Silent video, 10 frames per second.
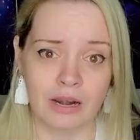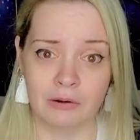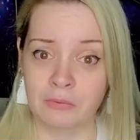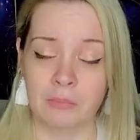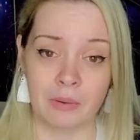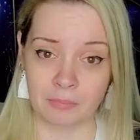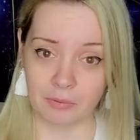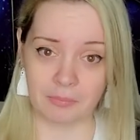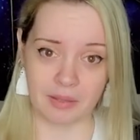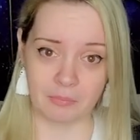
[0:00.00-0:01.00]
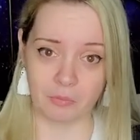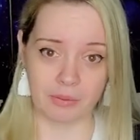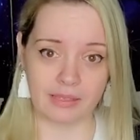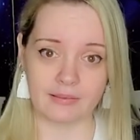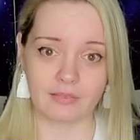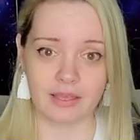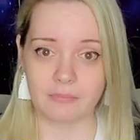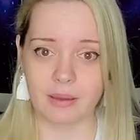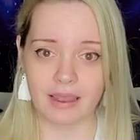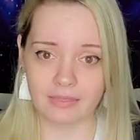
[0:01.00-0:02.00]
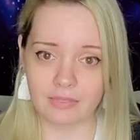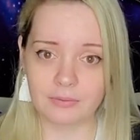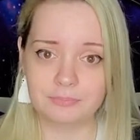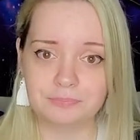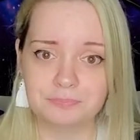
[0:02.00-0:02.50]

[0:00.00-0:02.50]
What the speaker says: I remember people being like back then.